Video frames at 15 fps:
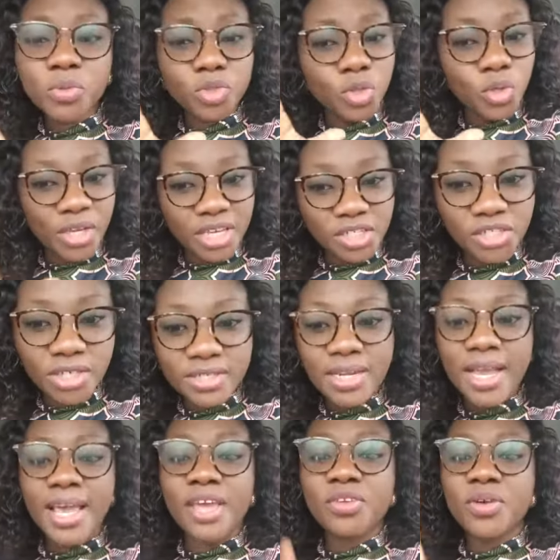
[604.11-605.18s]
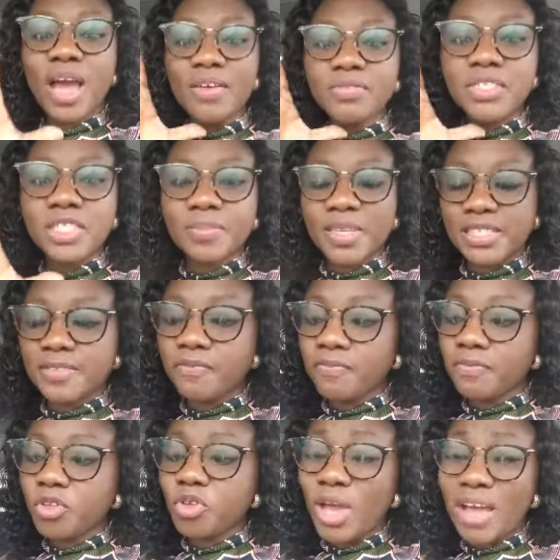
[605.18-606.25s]
with the location. You have
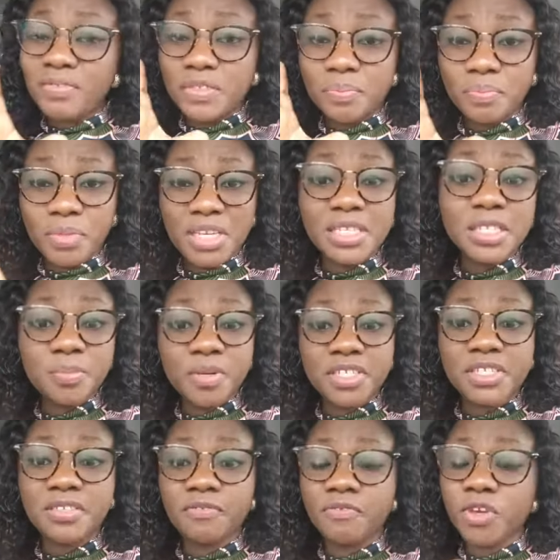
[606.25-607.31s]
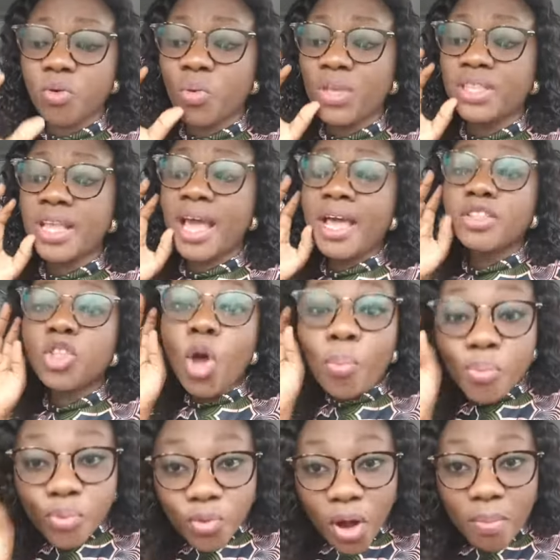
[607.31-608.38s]
to be specific with the
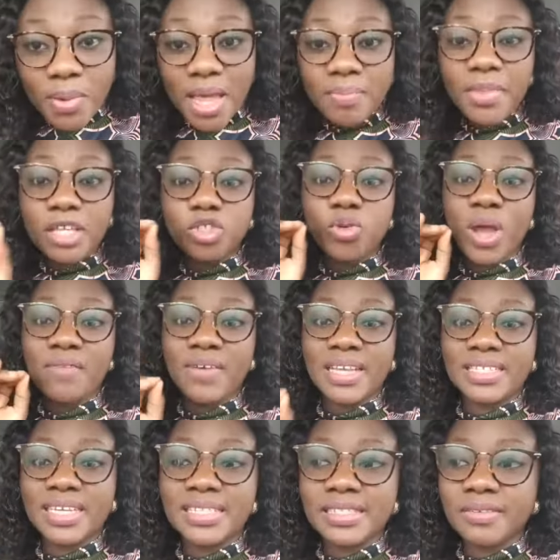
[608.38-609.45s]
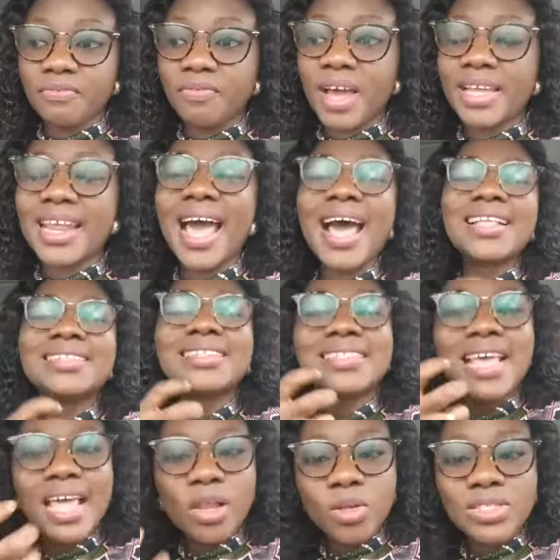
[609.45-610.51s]
problem that you have identified, and
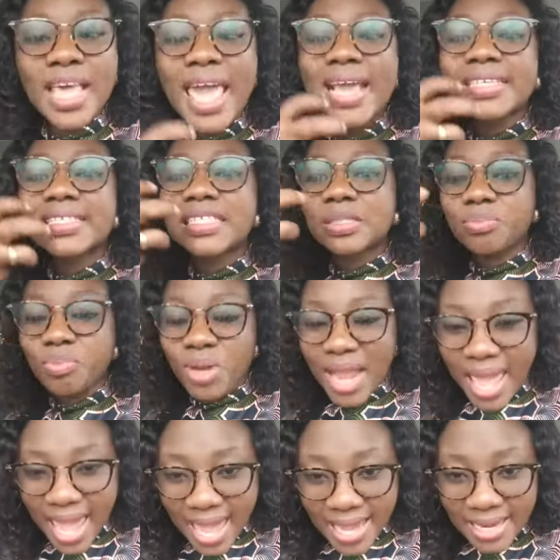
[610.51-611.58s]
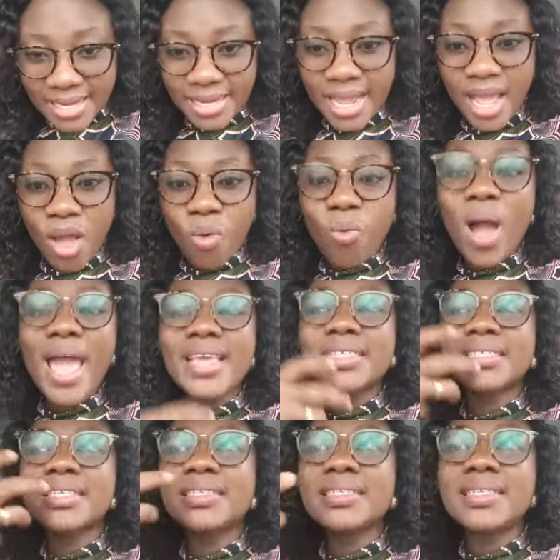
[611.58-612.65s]
tell us, explain why
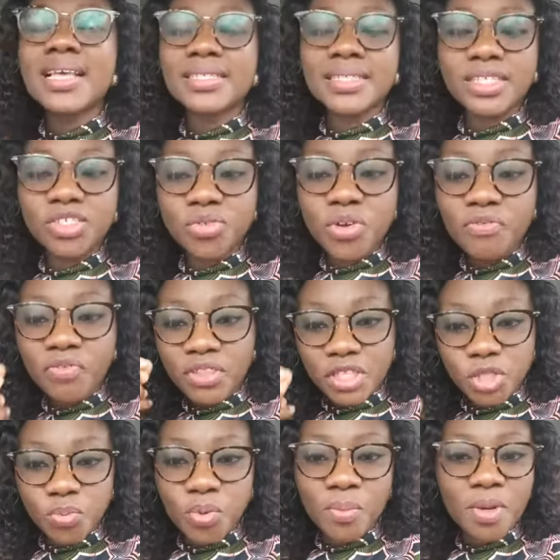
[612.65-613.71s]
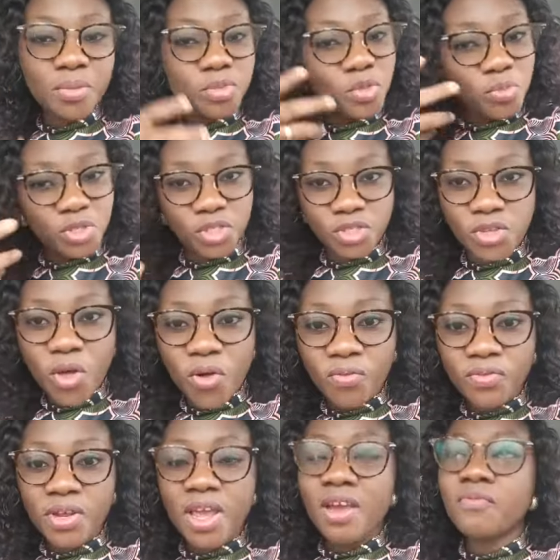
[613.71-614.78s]
is it necessary for this problem to be
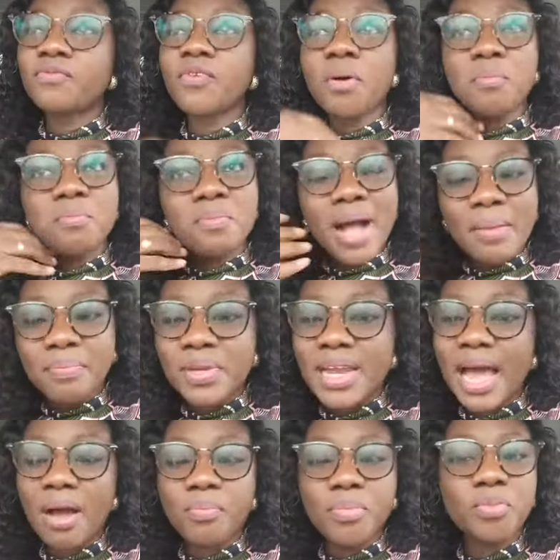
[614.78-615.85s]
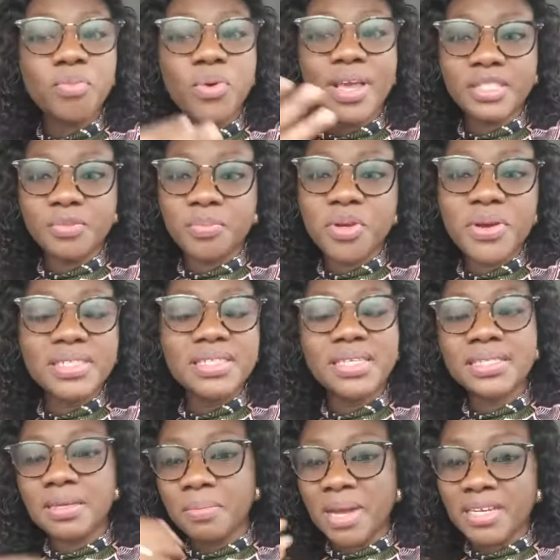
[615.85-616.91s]
solved, from mapping how people experience
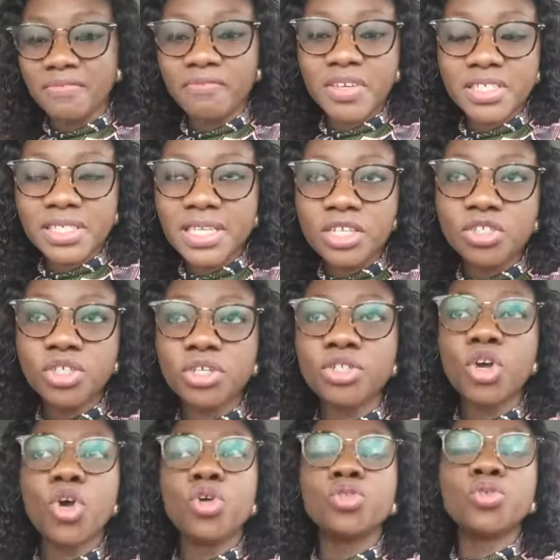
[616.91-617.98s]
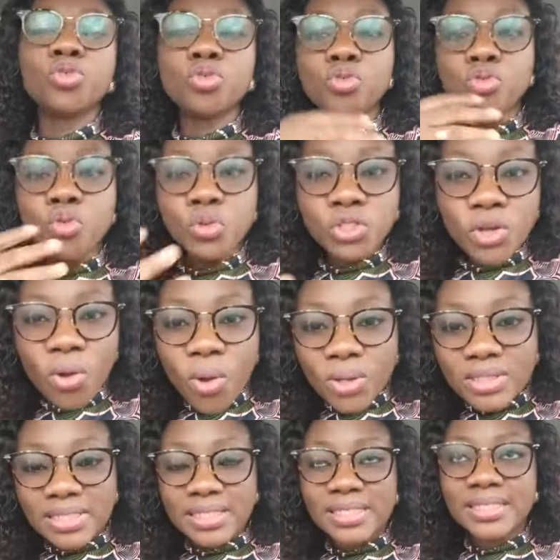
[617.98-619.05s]
it, the manifestation, to the root
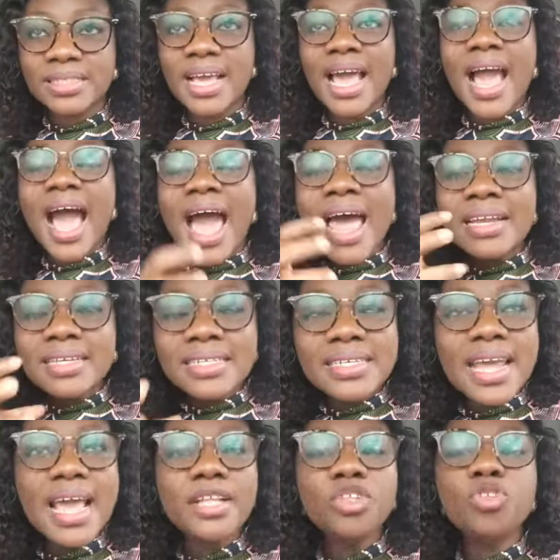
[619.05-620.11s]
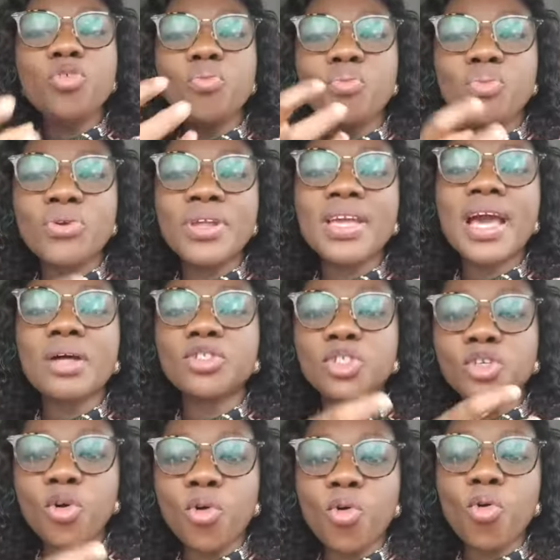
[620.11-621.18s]
causes. And then you bring out
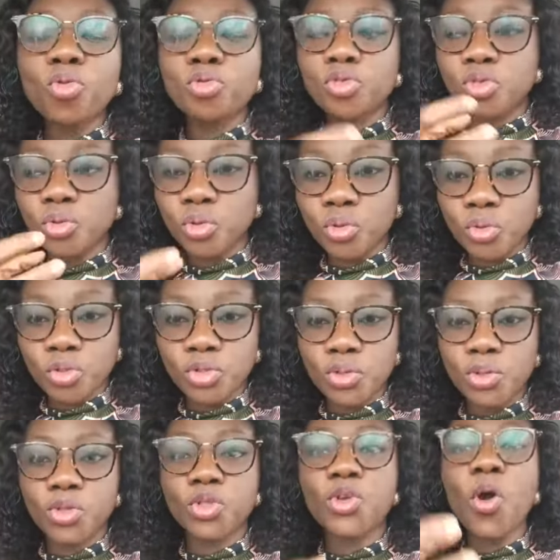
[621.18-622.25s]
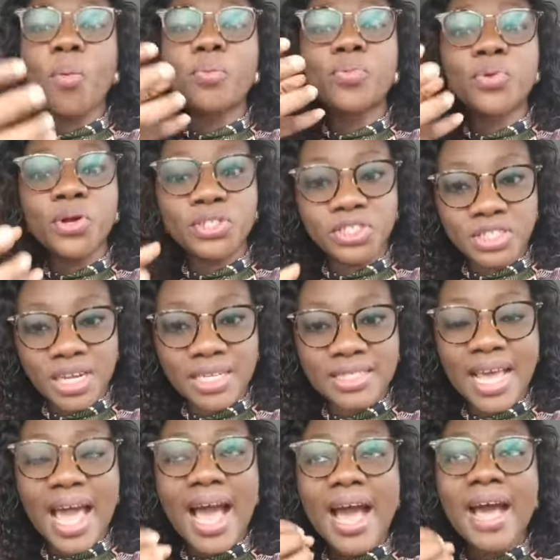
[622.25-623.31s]
your own solution. Your project
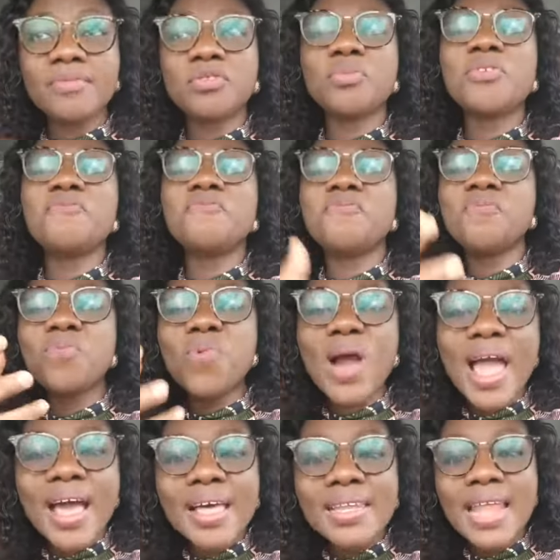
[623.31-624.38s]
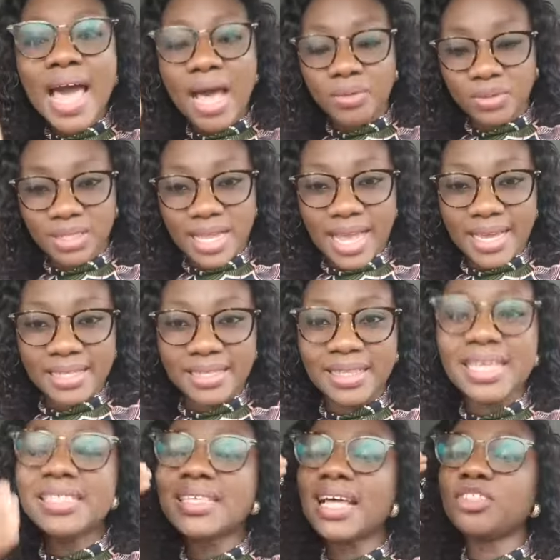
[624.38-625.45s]
has to be well outlined.
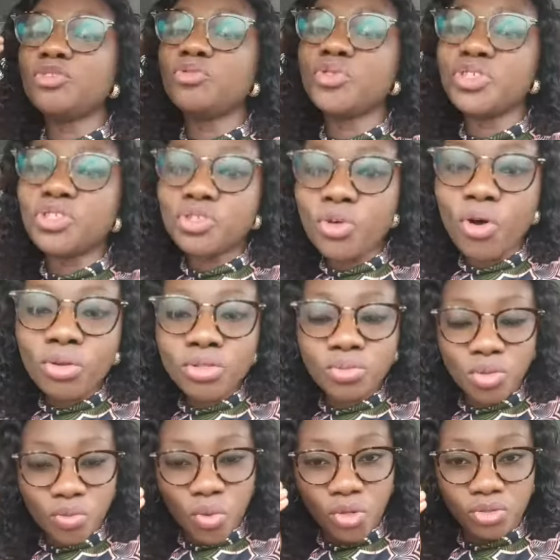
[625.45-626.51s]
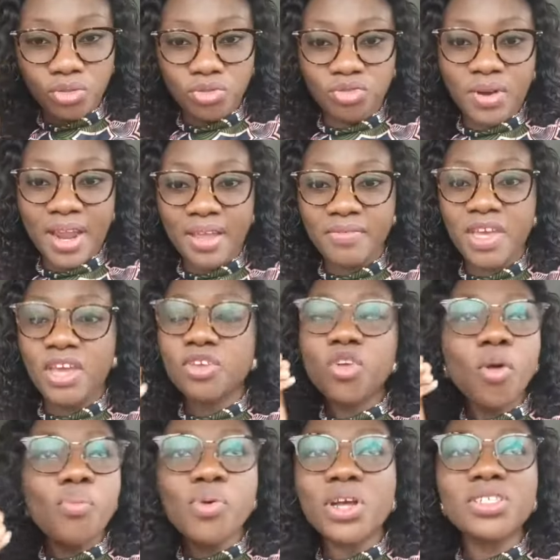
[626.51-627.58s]
These are the results we want to drive.
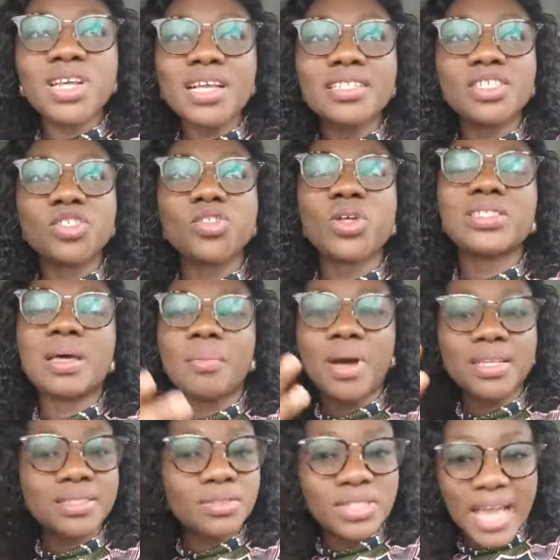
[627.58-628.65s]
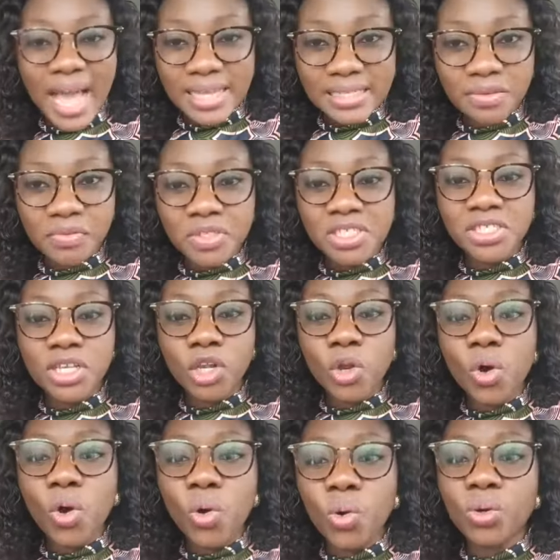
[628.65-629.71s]
Your project is not about the activities
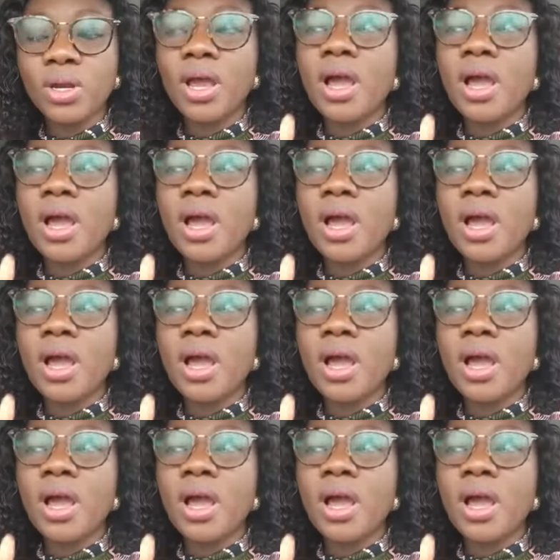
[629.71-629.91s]
alone,